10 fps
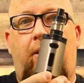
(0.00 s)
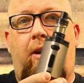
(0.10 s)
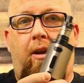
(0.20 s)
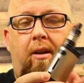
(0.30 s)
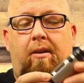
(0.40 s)

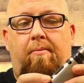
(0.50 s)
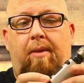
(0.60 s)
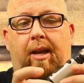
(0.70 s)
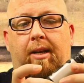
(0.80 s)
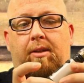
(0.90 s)

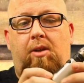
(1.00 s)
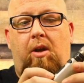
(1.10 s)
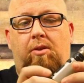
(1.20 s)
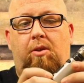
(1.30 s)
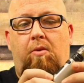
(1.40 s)
and it's
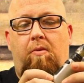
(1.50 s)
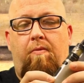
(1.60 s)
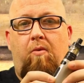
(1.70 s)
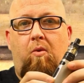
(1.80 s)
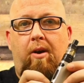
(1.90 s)
also
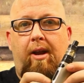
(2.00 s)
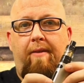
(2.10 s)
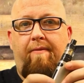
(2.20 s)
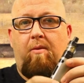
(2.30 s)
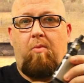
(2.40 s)
for a
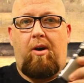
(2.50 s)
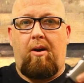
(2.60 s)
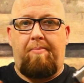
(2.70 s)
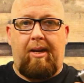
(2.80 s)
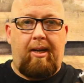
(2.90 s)
firmware
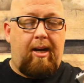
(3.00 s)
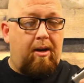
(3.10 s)
update.